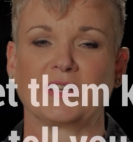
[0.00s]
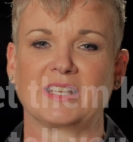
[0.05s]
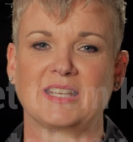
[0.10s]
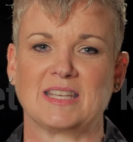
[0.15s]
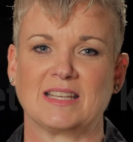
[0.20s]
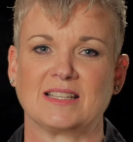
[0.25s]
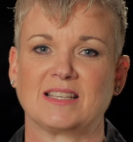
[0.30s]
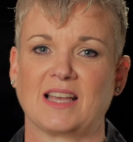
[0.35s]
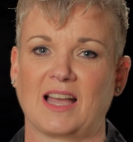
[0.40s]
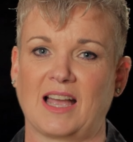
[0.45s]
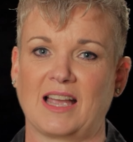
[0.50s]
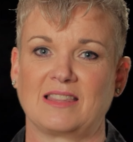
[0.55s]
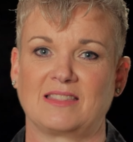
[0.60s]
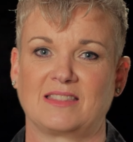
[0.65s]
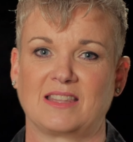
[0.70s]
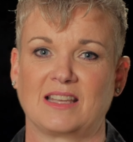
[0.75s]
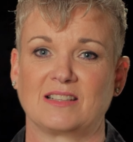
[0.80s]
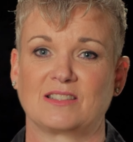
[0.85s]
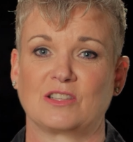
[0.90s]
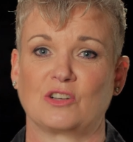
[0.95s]
that kids
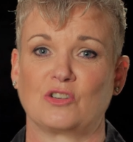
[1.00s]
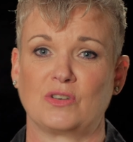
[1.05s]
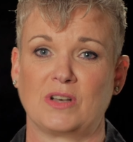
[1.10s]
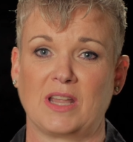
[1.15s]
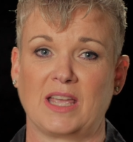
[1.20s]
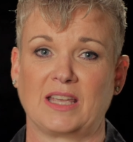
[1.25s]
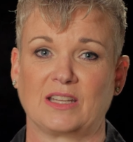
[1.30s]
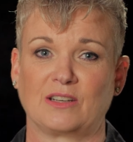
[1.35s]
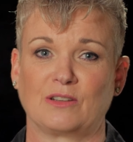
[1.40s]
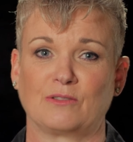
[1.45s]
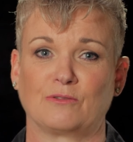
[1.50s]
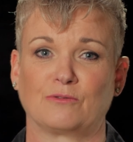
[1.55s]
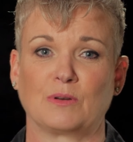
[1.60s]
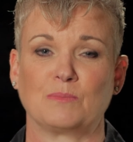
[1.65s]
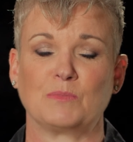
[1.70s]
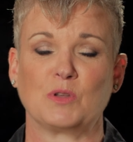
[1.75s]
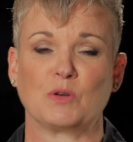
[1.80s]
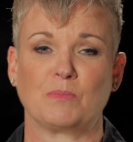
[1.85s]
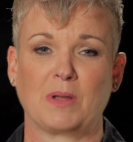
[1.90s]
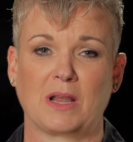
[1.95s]
hide things that are negative
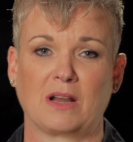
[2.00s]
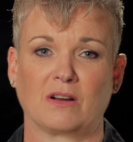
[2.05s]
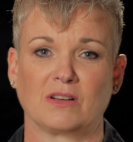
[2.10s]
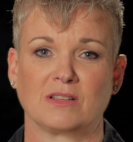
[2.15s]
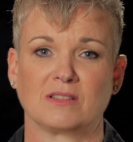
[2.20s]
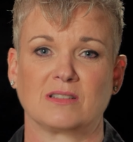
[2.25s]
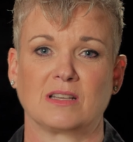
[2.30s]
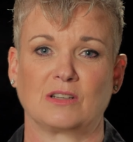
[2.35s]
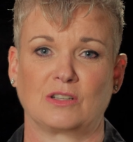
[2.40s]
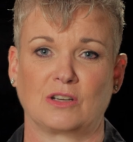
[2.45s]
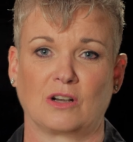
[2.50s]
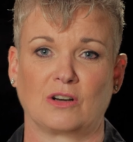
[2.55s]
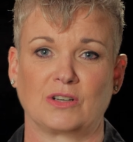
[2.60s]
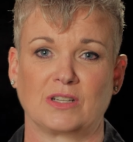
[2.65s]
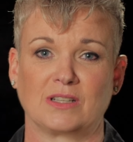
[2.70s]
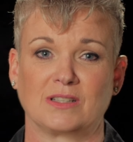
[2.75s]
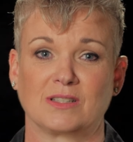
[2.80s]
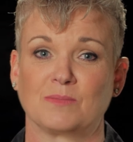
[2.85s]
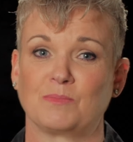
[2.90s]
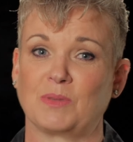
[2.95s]
from their parents and
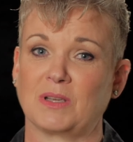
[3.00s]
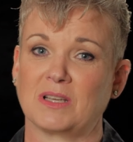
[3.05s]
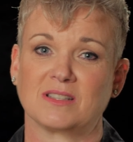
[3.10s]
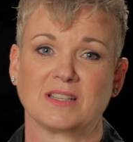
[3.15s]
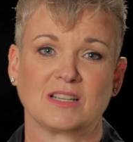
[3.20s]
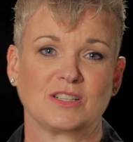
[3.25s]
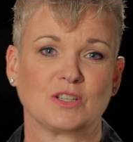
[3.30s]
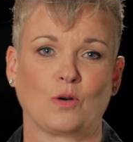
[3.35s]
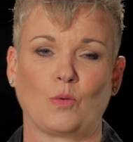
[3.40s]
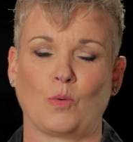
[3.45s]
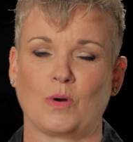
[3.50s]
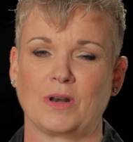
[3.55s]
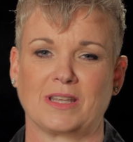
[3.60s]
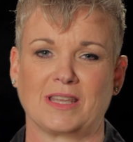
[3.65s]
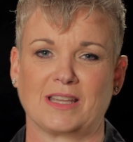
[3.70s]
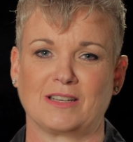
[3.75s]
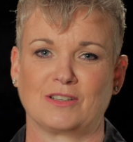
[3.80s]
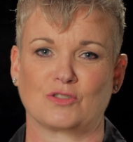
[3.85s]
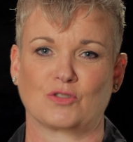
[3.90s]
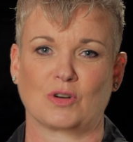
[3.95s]
guardians because they don't want to
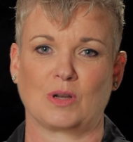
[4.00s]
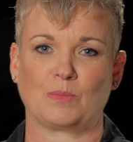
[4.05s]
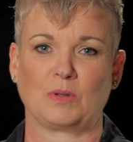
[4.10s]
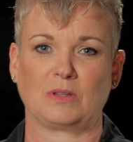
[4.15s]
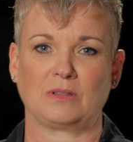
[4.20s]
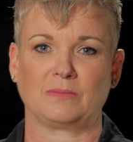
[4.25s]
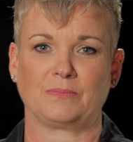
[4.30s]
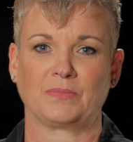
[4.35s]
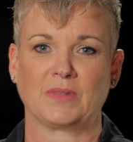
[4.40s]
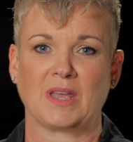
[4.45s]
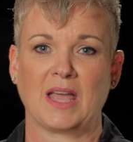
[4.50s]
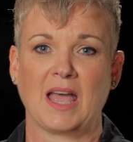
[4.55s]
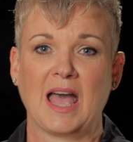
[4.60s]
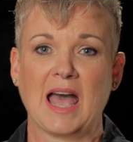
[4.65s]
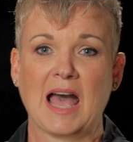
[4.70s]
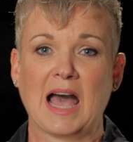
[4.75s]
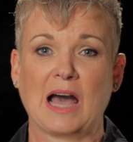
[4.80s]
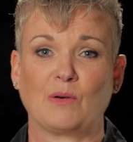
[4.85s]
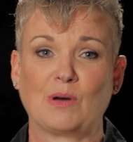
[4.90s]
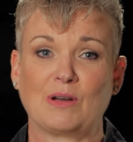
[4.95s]
get in trouble.
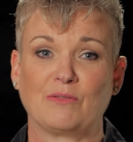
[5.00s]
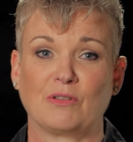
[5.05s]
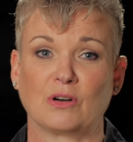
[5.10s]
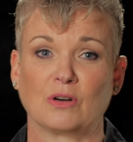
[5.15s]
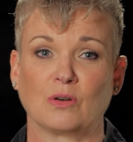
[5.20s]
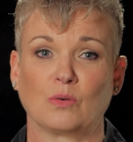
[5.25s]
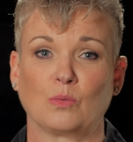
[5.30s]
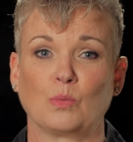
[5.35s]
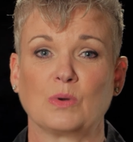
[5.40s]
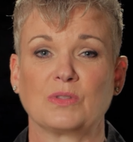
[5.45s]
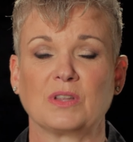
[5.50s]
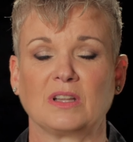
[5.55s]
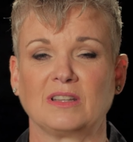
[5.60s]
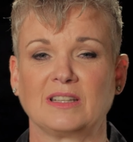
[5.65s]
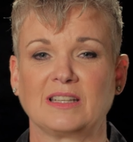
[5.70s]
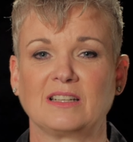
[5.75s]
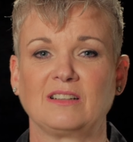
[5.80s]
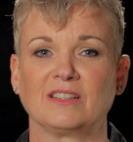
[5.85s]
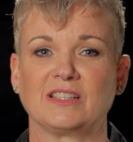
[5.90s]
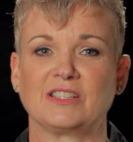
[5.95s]
However, with a
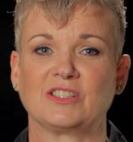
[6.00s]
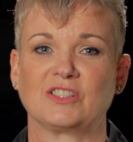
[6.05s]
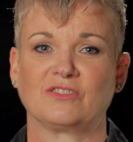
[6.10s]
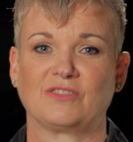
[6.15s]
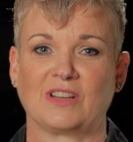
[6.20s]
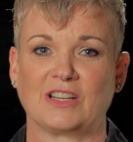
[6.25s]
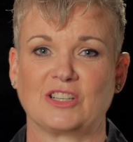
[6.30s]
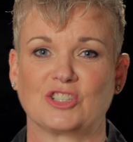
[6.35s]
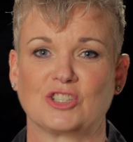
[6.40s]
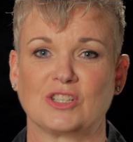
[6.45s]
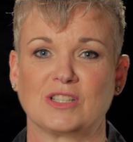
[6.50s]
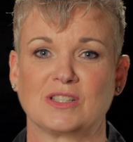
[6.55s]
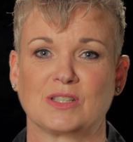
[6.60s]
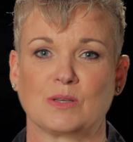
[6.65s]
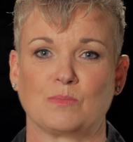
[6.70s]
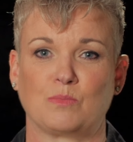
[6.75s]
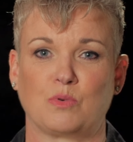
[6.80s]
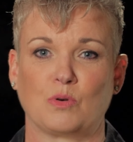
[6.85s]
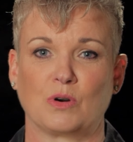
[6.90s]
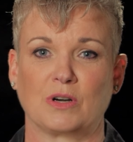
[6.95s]
little intervention and
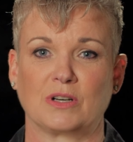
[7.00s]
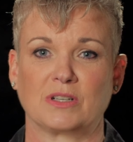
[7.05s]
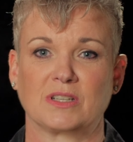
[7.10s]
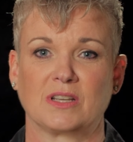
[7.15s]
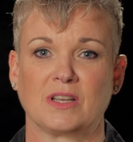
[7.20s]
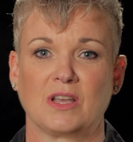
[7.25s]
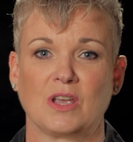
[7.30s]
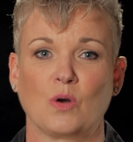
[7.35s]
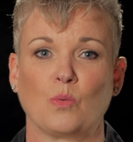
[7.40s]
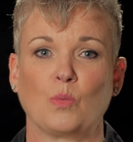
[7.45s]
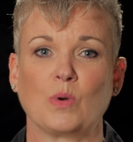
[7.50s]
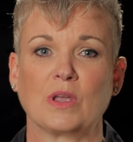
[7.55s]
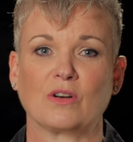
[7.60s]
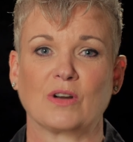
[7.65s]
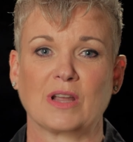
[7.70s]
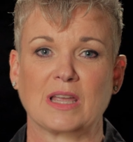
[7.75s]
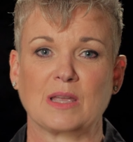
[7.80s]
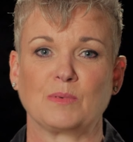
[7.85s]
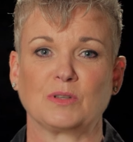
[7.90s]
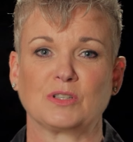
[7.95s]
support, we
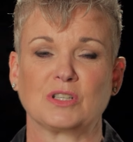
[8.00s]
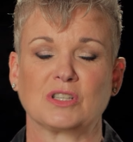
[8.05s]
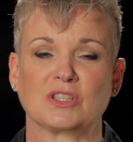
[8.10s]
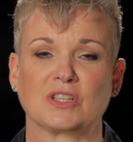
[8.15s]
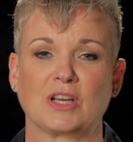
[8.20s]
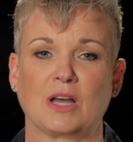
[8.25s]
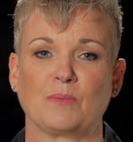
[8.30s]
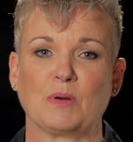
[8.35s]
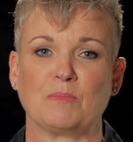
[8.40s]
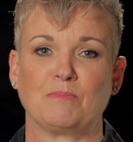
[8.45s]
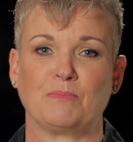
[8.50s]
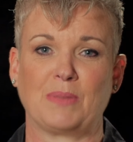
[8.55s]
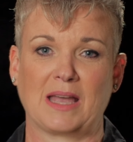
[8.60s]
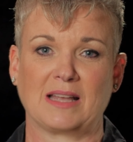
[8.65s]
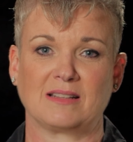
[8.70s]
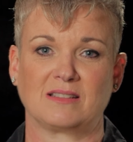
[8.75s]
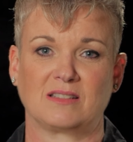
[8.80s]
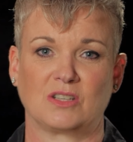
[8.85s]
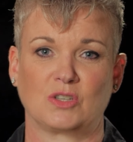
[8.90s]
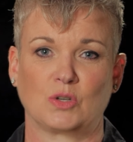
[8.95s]
are able to stop a
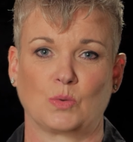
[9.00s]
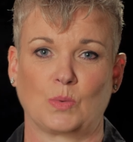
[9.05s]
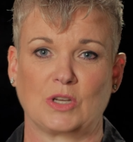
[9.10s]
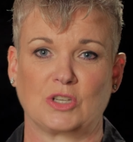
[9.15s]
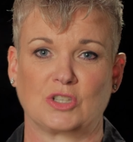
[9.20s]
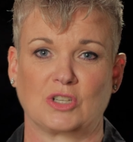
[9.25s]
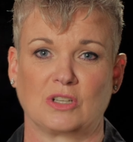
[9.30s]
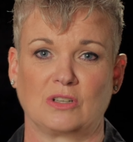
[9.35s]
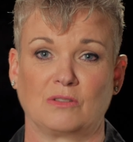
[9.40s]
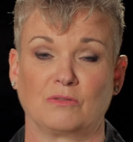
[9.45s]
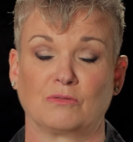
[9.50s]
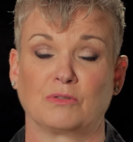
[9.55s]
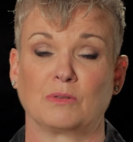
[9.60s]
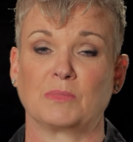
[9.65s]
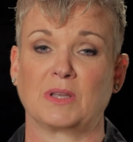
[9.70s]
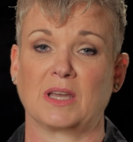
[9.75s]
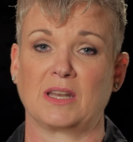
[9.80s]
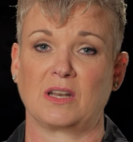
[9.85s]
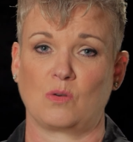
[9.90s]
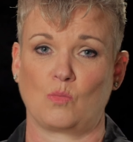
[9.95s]
bad situation
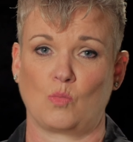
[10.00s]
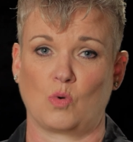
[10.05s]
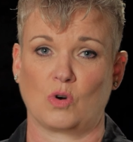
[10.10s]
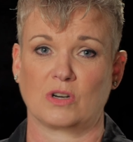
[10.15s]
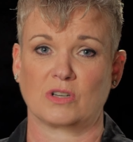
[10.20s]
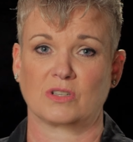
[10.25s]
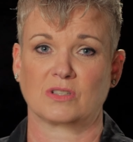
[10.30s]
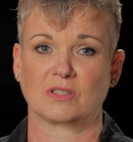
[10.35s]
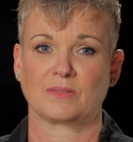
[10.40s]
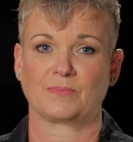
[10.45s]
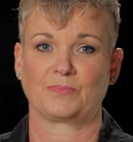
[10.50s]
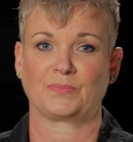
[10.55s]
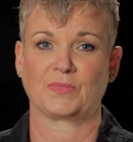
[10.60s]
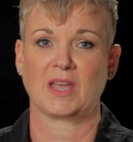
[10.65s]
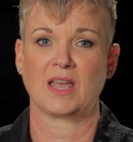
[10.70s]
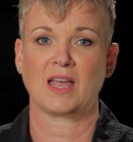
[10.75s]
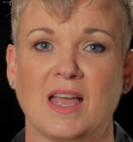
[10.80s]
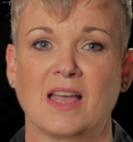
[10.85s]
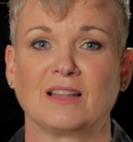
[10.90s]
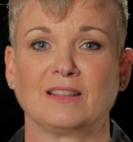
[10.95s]
from getting worse.
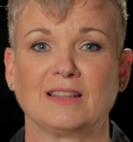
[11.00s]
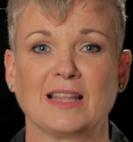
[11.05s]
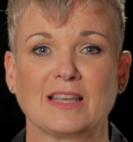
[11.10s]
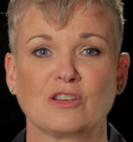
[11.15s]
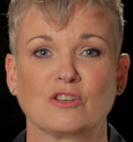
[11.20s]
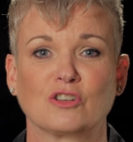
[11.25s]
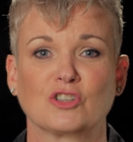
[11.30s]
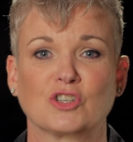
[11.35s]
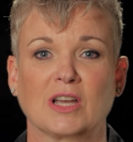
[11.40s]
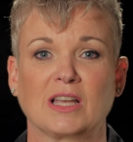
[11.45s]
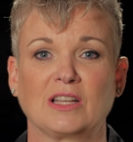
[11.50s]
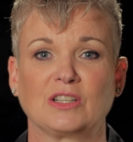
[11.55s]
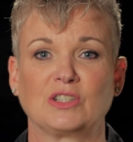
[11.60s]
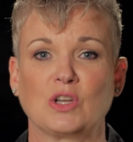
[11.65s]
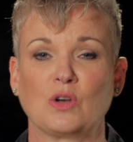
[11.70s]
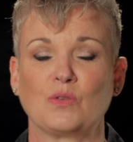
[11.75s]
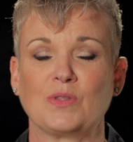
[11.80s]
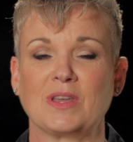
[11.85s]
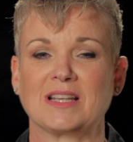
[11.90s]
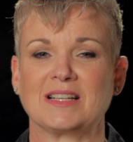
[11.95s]
Let your child
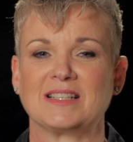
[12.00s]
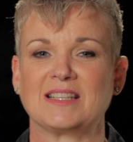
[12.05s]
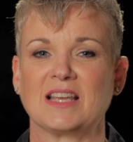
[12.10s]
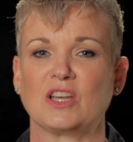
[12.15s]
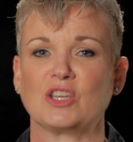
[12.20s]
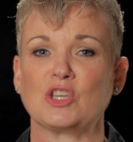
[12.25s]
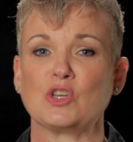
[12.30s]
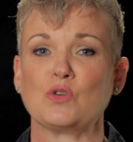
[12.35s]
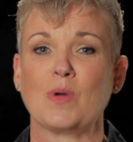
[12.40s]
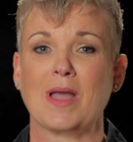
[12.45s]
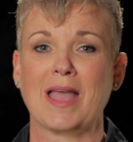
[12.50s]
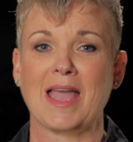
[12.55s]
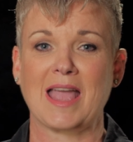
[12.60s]
know they can tell you